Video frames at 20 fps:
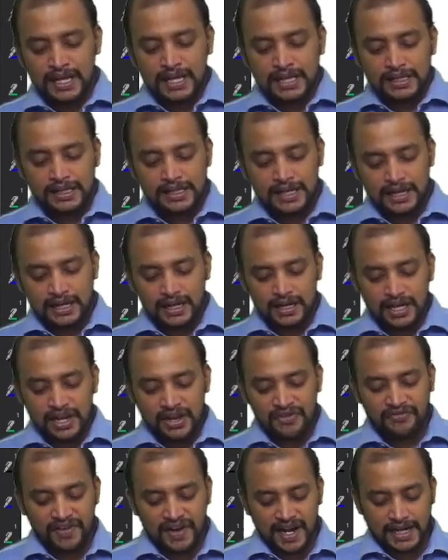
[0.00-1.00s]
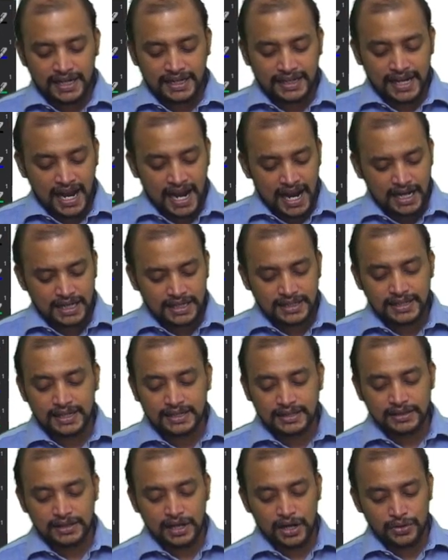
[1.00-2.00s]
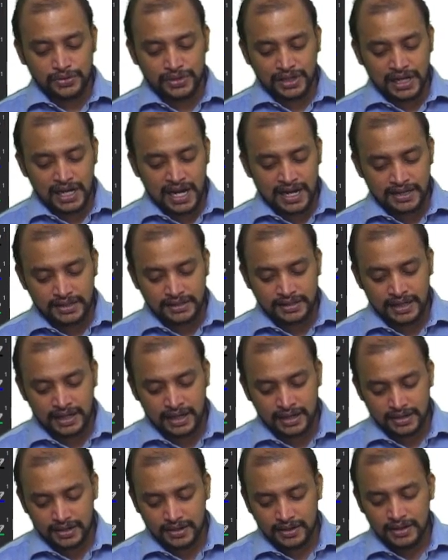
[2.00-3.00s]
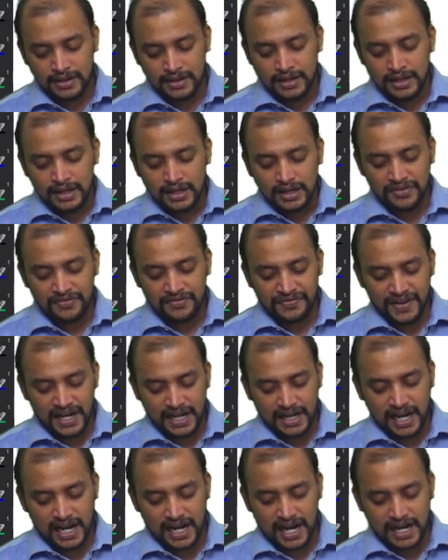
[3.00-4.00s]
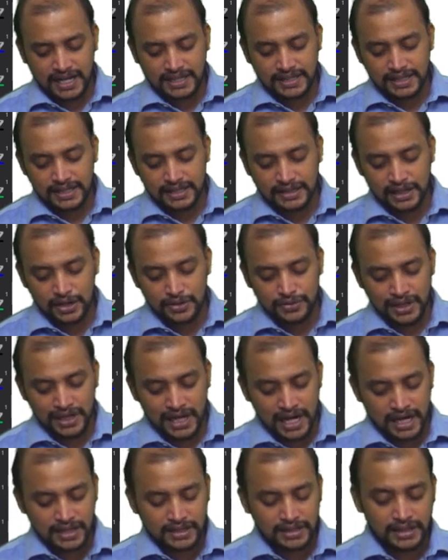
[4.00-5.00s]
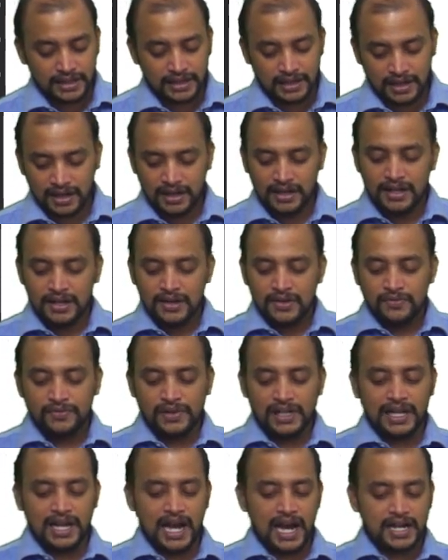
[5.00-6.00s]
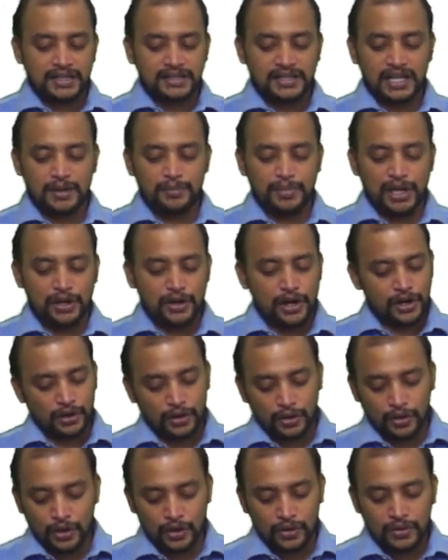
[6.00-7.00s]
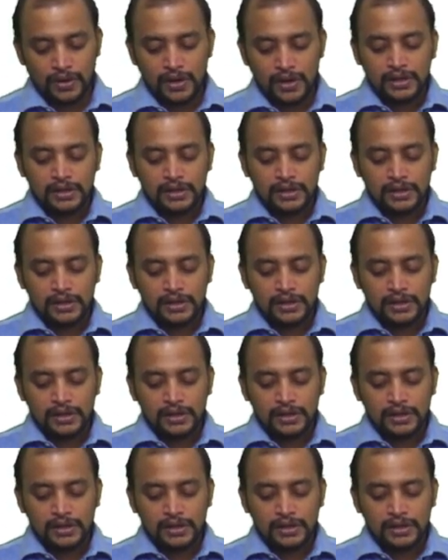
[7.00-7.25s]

Sir, if I take 6000 answer, if I take 6000 answer, will the answer be wrong? No.